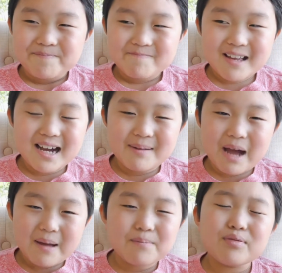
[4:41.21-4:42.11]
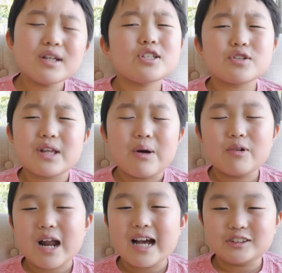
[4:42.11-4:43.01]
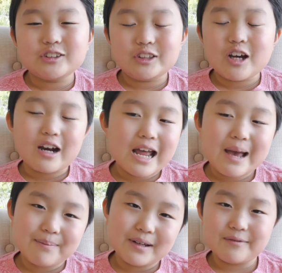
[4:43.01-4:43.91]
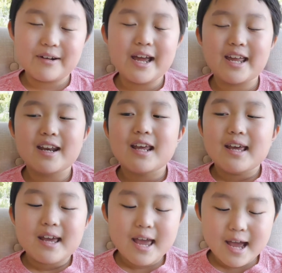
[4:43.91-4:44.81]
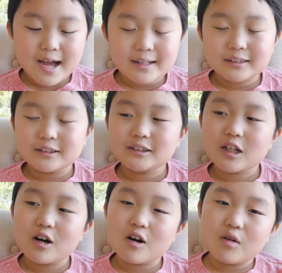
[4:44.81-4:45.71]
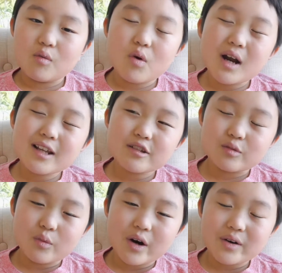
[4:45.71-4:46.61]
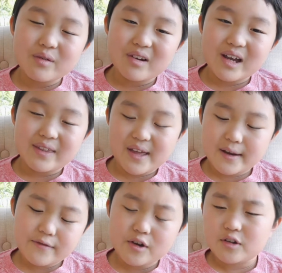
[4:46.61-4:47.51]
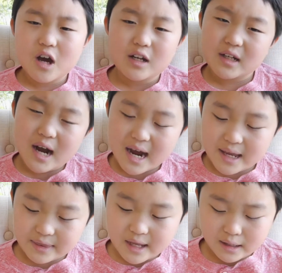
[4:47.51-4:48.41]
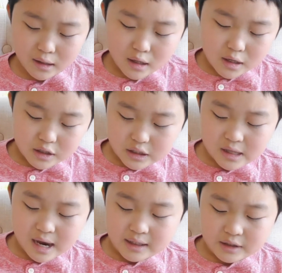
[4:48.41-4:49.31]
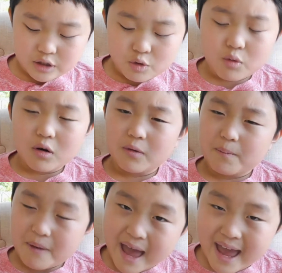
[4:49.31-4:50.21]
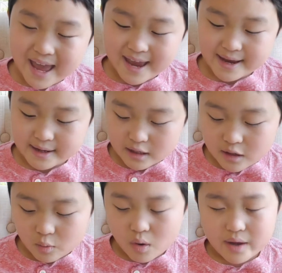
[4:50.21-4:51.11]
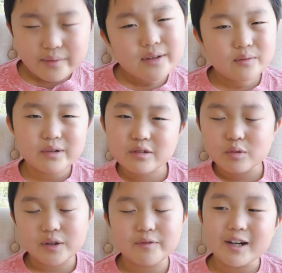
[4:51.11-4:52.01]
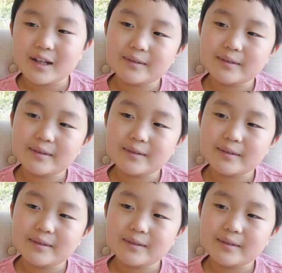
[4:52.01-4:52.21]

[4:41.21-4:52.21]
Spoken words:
I'm pretty sure that would actually not happen, right? And so what is one way that if you're not kind, then you will pay in a way? What's one way?